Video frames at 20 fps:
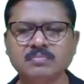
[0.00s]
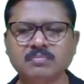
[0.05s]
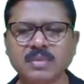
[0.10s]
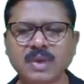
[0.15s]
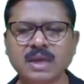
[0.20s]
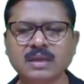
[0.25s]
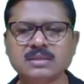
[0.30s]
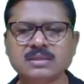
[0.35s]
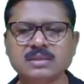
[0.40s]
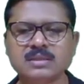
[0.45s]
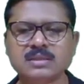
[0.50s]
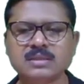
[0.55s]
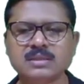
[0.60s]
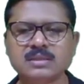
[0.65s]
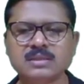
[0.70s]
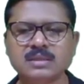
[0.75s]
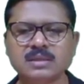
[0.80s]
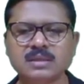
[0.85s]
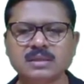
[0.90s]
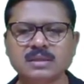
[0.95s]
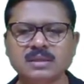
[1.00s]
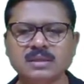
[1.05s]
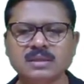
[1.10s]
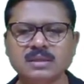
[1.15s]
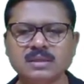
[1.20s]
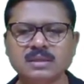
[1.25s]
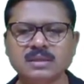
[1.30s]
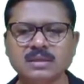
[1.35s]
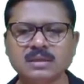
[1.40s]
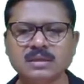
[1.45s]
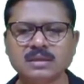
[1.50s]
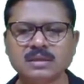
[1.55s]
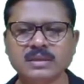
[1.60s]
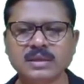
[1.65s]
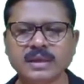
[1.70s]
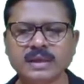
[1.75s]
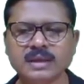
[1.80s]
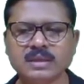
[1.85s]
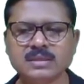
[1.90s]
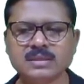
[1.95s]
means
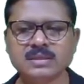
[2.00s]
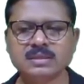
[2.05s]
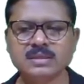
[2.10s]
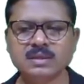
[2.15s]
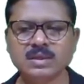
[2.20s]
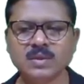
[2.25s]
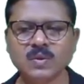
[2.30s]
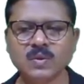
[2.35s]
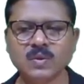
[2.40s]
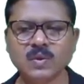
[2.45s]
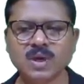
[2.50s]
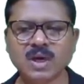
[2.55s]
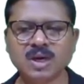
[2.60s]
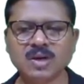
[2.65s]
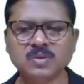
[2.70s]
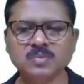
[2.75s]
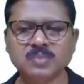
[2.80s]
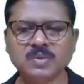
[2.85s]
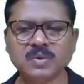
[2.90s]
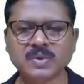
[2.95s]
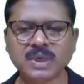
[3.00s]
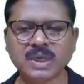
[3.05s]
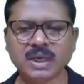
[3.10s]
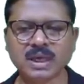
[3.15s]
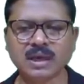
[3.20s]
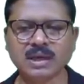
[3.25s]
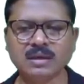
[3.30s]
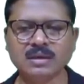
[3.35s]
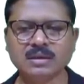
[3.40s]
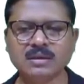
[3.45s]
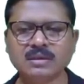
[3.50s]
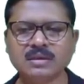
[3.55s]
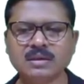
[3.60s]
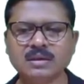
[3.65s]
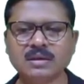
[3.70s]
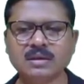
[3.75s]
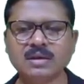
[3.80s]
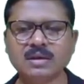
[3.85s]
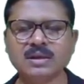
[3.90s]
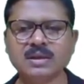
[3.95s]
there is no output here
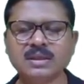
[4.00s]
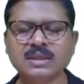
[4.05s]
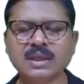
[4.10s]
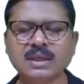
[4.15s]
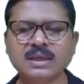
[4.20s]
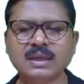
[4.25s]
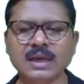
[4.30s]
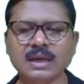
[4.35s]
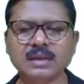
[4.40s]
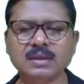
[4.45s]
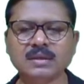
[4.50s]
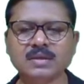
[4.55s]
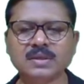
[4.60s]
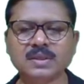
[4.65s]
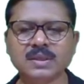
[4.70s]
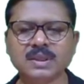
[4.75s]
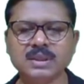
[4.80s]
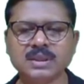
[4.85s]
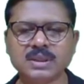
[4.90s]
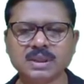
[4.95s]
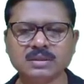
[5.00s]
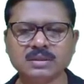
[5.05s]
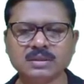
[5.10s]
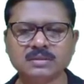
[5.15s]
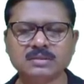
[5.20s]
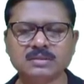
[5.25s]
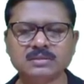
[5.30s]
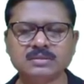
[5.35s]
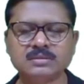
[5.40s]
or the null condition.